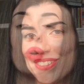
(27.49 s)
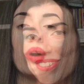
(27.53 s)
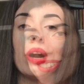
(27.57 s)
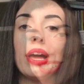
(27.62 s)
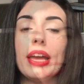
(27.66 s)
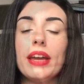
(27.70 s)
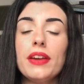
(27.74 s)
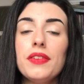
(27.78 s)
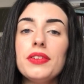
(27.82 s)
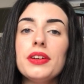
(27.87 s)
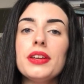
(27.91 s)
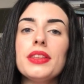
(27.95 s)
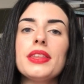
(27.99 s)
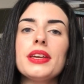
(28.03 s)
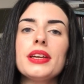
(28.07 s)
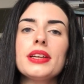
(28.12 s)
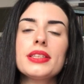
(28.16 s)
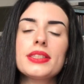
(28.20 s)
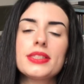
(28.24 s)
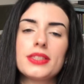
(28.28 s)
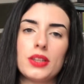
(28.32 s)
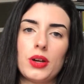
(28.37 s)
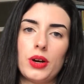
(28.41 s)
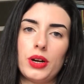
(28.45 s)
Everything
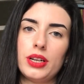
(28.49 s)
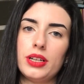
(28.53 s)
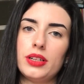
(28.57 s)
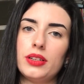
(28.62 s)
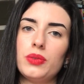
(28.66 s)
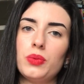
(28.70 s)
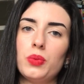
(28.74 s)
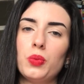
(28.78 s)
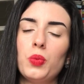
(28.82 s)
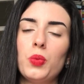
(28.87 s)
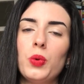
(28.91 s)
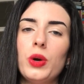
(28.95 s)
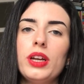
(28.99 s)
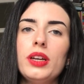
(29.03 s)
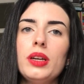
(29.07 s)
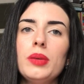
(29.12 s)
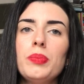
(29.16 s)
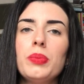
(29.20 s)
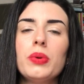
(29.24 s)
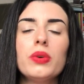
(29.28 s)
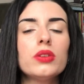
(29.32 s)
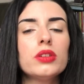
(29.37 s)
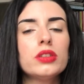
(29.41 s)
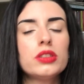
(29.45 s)
started when a
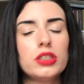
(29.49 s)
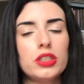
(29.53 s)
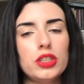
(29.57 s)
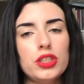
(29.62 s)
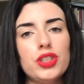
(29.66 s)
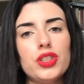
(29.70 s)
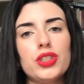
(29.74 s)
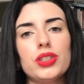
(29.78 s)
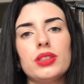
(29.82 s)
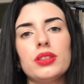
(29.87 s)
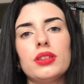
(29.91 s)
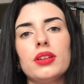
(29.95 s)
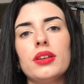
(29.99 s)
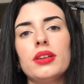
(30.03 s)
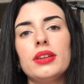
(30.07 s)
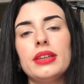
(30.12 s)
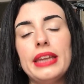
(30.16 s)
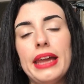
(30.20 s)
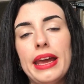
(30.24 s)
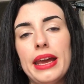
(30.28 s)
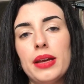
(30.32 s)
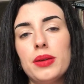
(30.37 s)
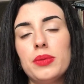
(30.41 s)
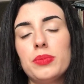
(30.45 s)
politician
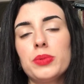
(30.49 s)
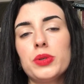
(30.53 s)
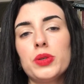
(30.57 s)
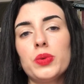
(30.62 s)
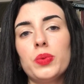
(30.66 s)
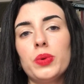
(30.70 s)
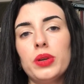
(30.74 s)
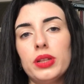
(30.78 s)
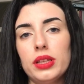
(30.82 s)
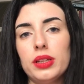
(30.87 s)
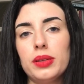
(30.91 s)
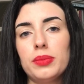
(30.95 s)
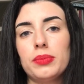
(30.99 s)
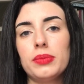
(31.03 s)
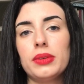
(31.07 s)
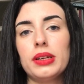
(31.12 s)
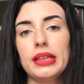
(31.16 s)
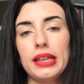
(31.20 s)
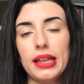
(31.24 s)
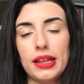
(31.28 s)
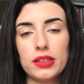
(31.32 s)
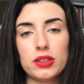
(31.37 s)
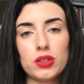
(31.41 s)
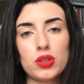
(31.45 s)
named William
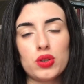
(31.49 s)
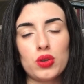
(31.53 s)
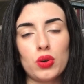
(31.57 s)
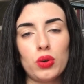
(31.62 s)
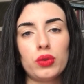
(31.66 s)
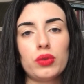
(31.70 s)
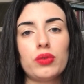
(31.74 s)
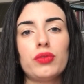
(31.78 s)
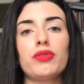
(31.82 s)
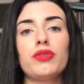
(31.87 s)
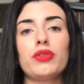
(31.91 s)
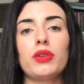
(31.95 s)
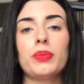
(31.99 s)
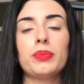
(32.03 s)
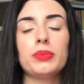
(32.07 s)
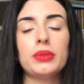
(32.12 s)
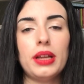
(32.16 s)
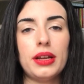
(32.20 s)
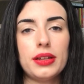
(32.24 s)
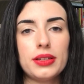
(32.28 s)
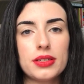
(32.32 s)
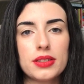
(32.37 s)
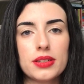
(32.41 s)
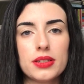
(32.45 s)
Gladstone from
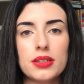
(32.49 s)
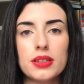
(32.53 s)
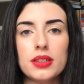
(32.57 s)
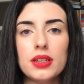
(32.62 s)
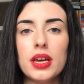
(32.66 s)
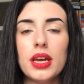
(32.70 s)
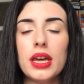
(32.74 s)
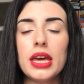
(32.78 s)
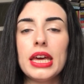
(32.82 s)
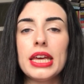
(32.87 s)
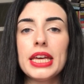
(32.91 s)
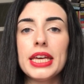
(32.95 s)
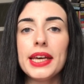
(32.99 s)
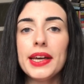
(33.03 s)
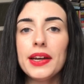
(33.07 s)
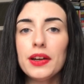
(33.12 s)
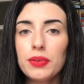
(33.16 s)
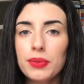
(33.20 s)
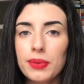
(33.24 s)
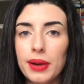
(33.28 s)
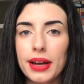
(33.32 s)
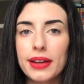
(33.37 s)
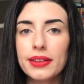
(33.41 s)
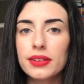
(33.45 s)
London, he
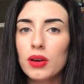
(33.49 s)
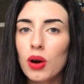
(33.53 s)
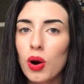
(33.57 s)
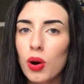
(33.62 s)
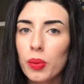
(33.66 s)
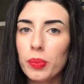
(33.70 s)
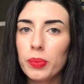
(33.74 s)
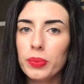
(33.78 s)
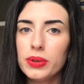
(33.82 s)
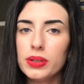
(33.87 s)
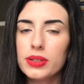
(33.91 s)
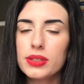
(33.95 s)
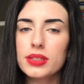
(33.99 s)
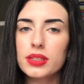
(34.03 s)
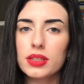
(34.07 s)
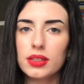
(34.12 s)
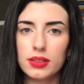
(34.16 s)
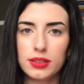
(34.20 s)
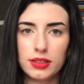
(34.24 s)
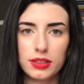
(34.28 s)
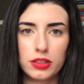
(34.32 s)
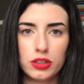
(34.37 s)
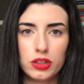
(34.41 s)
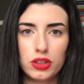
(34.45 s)
read Homer's
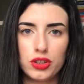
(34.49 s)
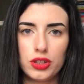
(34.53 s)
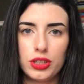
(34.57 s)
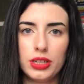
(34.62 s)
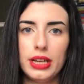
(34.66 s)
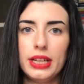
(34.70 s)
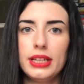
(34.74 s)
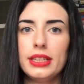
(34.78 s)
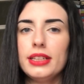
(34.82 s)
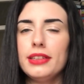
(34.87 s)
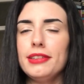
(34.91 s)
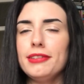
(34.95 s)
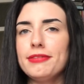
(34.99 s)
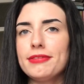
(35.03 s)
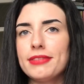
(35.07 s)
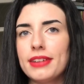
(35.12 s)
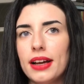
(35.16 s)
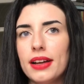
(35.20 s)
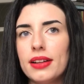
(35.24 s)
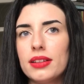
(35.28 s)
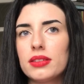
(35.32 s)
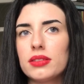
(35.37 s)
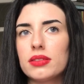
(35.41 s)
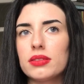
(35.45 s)
literature and he
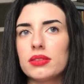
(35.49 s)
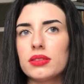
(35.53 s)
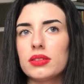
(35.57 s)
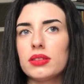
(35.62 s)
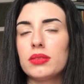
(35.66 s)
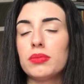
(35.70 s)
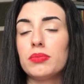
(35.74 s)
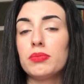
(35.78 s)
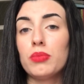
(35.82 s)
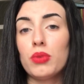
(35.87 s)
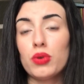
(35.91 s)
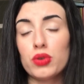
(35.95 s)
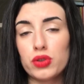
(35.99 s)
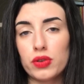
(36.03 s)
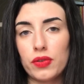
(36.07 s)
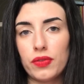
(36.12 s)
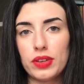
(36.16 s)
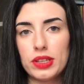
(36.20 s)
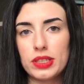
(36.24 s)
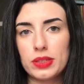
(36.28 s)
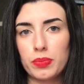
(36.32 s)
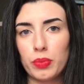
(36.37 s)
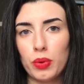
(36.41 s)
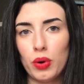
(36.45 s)
read most of
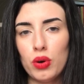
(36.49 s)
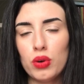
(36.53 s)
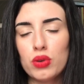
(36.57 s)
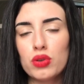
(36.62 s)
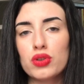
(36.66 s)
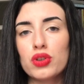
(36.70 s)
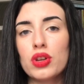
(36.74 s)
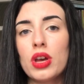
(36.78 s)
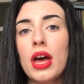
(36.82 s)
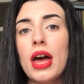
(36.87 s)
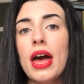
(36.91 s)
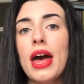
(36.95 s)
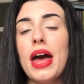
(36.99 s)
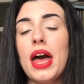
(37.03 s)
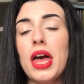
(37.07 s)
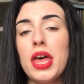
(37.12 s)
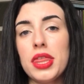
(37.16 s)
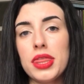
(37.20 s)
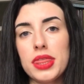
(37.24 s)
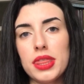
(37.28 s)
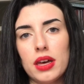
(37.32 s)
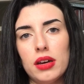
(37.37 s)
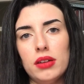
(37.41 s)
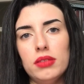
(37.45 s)
his books,
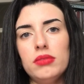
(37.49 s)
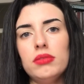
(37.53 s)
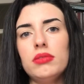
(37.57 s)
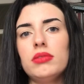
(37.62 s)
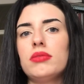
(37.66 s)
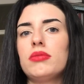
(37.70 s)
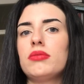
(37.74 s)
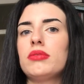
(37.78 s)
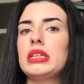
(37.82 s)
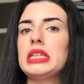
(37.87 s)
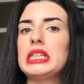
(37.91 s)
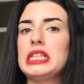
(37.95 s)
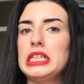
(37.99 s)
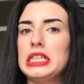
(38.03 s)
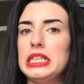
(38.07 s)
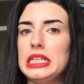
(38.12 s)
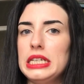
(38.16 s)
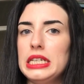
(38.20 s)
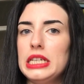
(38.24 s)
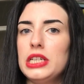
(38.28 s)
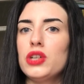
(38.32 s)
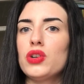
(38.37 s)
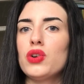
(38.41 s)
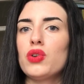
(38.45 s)
and then
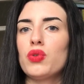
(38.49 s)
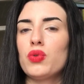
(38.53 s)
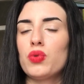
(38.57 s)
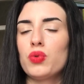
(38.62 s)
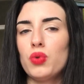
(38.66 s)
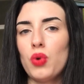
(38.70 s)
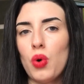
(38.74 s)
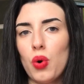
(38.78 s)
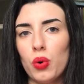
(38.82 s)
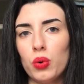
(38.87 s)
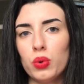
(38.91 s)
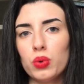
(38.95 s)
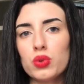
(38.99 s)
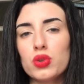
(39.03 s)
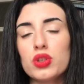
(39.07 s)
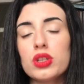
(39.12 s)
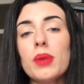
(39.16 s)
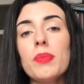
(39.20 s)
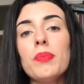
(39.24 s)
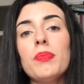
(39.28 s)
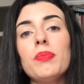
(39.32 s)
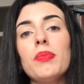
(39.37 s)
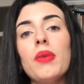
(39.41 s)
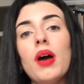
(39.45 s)
he wrote
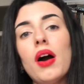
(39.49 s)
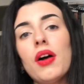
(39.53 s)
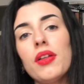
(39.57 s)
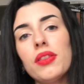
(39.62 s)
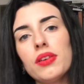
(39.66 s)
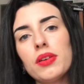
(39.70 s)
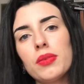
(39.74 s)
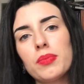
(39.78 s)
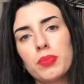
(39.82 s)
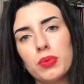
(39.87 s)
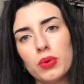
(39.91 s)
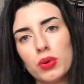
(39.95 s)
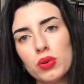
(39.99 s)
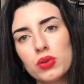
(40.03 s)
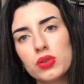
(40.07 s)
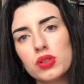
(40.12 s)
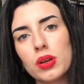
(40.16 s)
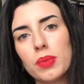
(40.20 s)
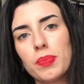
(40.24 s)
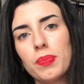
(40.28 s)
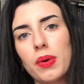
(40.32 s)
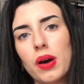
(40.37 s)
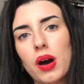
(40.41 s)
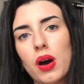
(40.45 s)
some other books
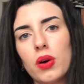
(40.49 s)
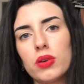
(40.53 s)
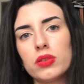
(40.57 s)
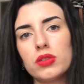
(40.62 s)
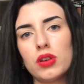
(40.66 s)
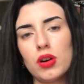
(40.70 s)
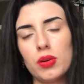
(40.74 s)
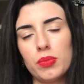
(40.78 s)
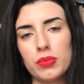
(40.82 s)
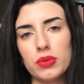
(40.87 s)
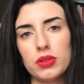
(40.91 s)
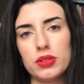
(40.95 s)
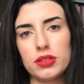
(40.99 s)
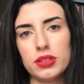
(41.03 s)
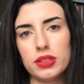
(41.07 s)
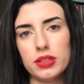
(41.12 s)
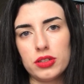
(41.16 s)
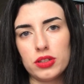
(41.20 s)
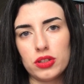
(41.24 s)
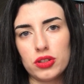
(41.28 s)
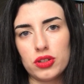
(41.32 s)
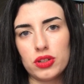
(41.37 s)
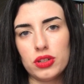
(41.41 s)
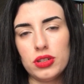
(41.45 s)
about Homer's
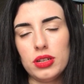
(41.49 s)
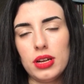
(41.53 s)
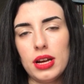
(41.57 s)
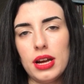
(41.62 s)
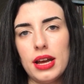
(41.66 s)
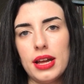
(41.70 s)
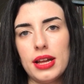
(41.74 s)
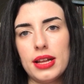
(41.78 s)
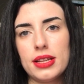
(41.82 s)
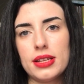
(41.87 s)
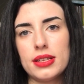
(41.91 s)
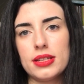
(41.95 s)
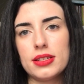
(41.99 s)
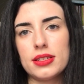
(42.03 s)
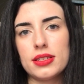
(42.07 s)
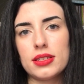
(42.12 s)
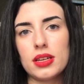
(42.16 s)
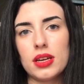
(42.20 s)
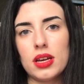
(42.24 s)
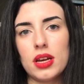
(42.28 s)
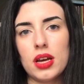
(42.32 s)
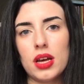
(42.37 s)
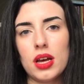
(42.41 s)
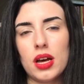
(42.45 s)
literature, and
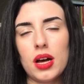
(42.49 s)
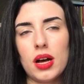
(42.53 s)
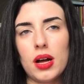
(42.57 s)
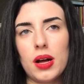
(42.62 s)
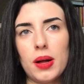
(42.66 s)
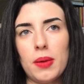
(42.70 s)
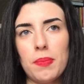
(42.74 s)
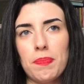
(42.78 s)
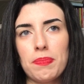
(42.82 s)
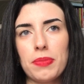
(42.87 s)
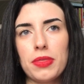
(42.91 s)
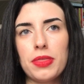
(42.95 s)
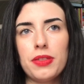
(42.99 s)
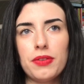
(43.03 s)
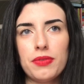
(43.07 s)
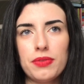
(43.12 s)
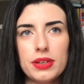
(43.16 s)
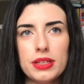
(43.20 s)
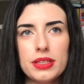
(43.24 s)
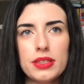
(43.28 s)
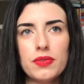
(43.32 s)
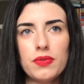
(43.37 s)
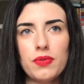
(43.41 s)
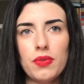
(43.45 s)
the
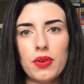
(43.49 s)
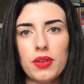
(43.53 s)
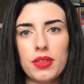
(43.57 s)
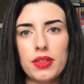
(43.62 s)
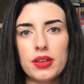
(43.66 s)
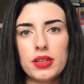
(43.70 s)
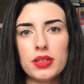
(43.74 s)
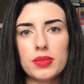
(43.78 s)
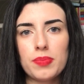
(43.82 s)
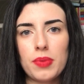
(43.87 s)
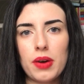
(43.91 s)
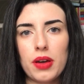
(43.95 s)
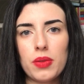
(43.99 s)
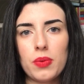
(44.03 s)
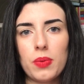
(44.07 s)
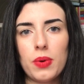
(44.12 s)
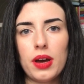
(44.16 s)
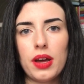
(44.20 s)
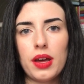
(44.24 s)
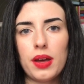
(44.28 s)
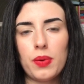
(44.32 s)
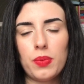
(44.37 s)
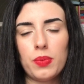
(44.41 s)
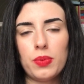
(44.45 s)
reason for this, by the
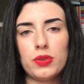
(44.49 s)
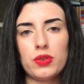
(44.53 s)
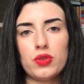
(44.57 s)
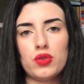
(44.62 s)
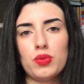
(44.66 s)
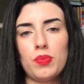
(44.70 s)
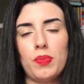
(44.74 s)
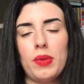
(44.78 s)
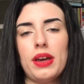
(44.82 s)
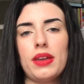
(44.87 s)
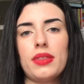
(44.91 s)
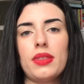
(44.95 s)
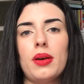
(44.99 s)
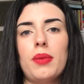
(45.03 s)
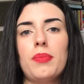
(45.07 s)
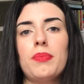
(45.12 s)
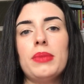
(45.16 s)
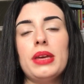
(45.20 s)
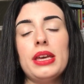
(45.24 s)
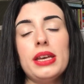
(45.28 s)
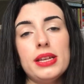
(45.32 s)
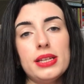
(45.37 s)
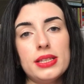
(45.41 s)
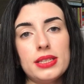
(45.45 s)
way, it was to make them
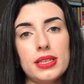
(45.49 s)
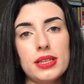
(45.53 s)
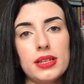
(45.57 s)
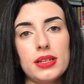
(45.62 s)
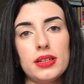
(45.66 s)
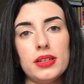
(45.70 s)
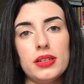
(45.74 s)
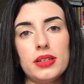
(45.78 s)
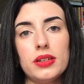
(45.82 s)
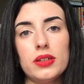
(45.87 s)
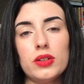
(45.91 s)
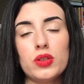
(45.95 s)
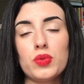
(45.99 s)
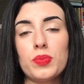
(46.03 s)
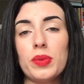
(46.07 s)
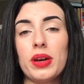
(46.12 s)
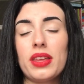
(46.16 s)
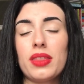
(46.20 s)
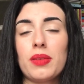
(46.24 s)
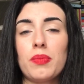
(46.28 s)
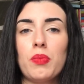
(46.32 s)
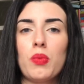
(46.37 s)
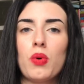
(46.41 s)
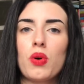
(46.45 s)
easier, to
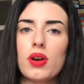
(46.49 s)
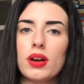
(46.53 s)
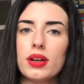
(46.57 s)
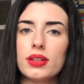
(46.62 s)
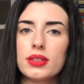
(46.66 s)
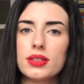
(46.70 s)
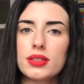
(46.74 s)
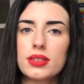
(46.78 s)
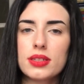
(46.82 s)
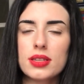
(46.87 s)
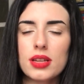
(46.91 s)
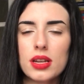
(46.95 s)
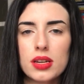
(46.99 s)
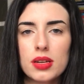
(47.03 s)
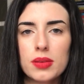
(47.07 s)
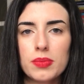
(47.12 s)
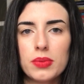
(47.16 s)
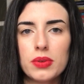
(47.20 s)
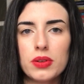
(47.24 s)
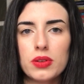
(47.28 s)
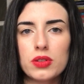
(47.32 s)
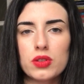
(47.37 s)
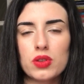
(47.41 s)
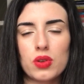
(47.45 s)
make them more
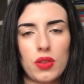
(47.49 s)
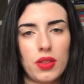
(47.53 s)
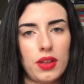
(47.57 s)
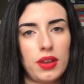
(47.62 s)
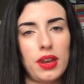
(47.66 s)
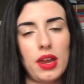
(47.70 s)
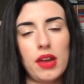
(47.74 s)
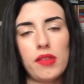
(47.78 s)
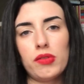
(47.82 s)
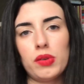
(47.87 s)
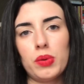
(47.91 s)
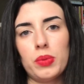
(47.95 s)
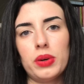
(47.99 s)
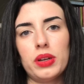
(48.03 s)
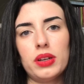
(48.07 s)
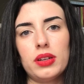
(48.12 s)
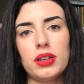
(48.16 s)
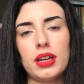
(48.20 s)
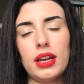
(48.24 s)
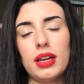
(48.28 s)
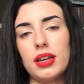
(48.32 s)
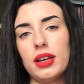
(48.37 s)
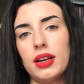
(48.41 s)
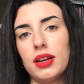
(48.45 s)
understandable so that everyone
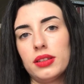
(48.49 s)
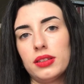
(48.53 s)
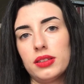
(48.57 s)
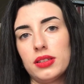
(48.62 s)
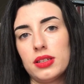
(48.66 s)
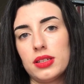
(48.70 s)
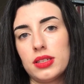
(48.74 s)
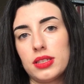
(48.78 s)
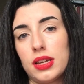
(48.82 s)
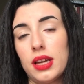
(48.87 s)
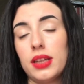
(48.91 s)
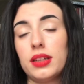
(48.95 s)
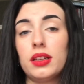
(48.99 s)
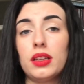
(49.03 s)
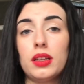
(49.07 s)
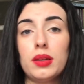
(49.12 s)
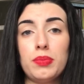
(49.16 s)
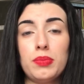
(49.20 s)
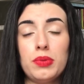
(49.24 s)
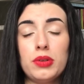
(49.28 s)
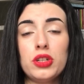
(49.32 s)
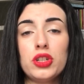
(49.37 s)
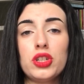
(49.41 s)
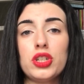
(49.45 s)
can understand and
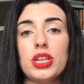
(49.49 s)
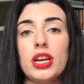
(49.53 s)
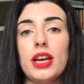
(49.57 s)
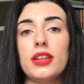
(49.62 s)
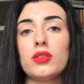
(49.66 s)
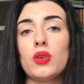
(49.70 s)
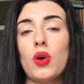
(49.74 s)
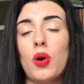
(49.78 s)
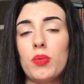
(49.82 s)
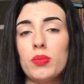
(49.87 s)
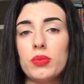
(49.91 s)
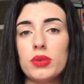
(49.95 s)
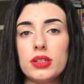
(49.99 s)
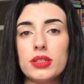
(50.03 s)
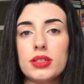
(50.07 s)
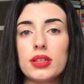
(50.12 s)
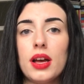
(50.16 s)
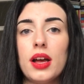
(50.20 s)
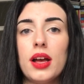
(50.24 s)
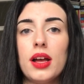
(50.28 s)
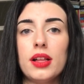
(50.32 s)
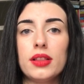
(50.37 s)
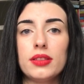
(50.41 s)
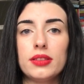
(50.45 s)
appreciate Homer's
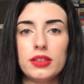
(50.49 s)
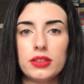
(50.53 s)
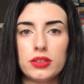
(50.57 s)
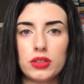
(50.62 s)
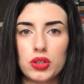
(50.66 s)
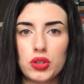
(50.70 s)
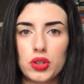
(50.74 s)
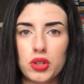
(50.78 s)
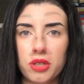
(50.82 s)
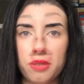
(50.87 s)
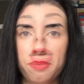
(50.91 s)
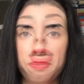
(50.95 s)
literature.